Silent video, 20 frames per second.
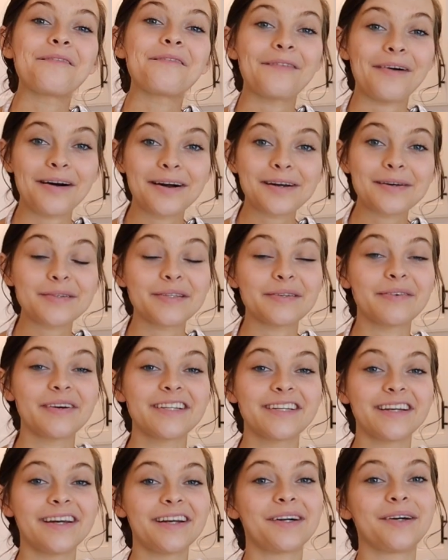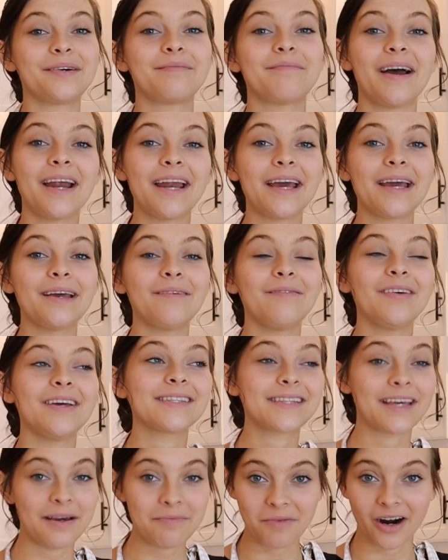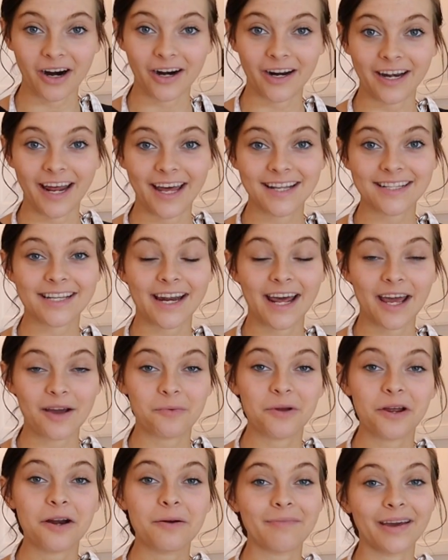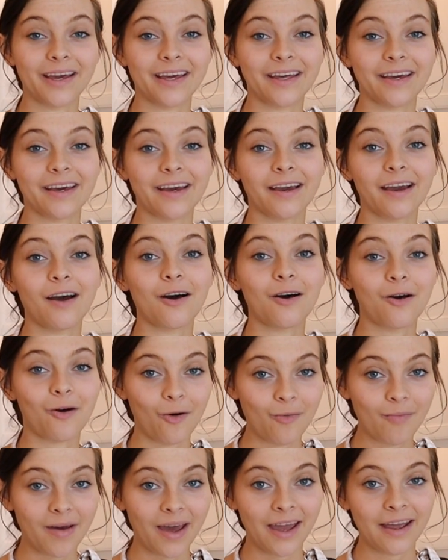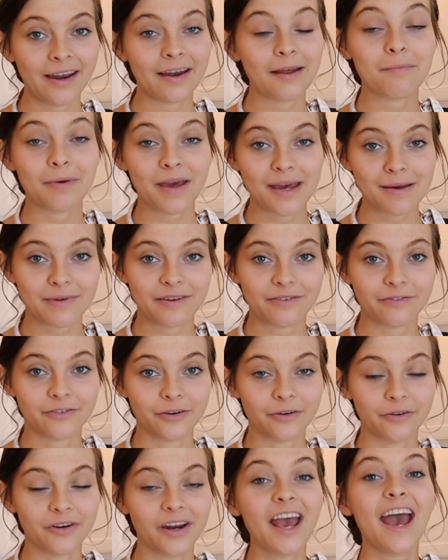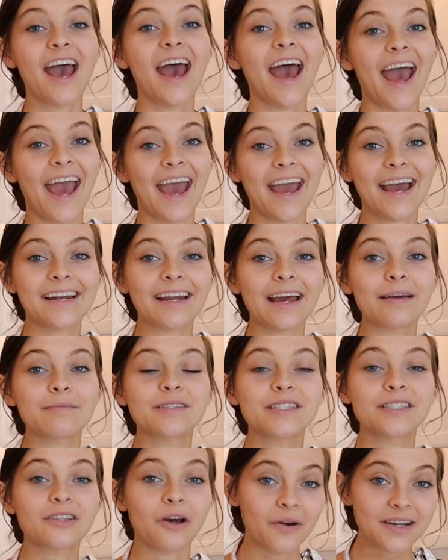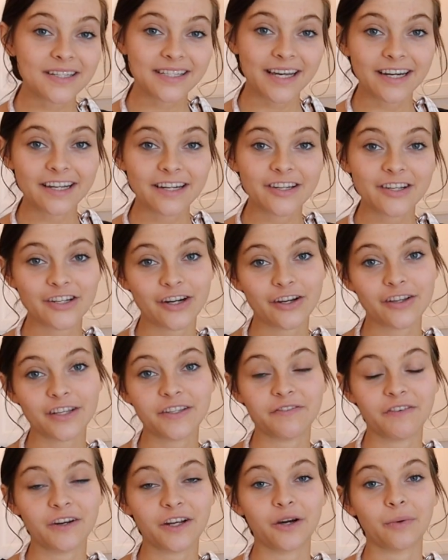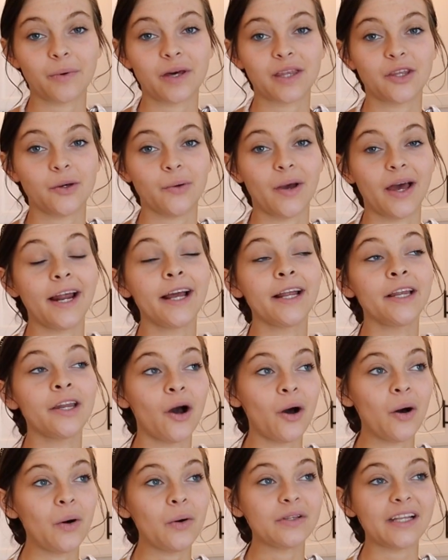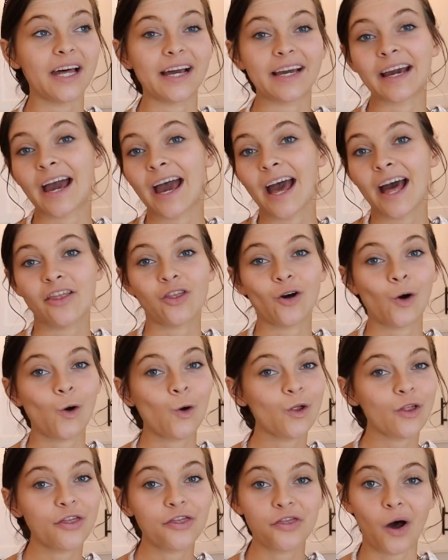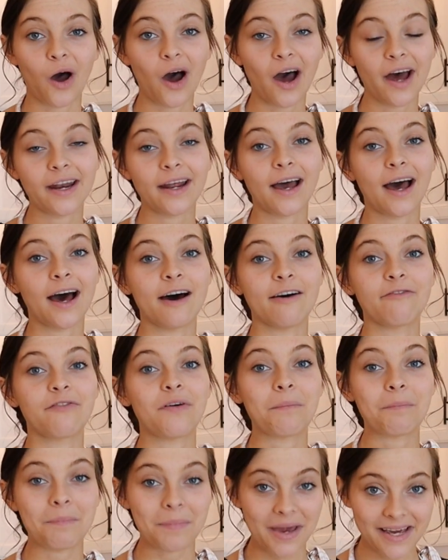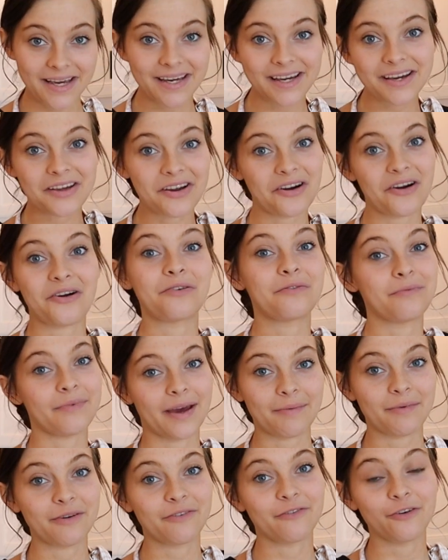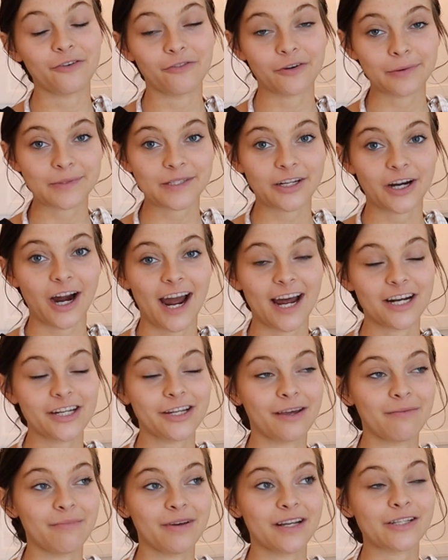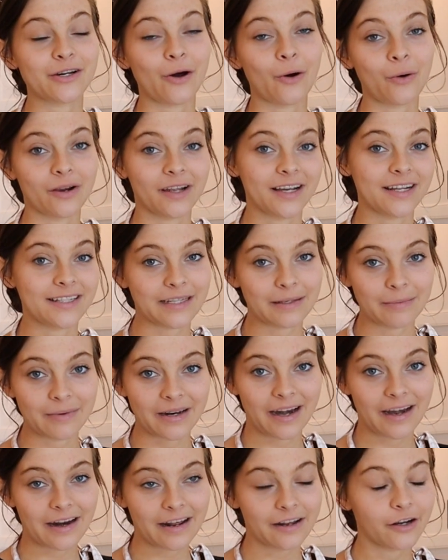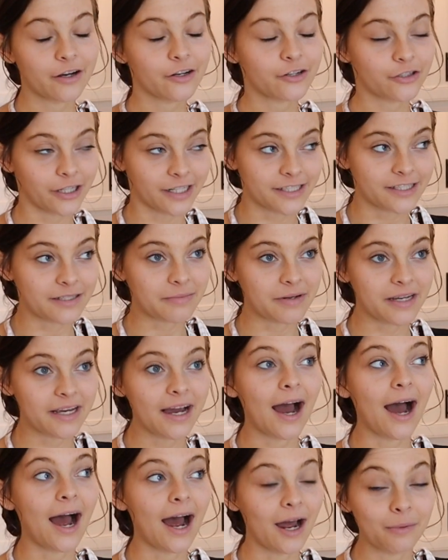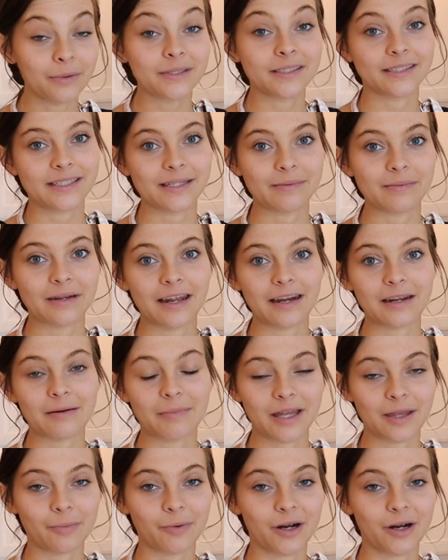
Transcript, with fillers: Welcome to my channel. My name is Kim Martin and today we are making homemade baby food and I'm so excited to share this video with you and I know like the whole thought of making your own baby food from scratch can be totally intimidating. Trust me, I was intimidated by the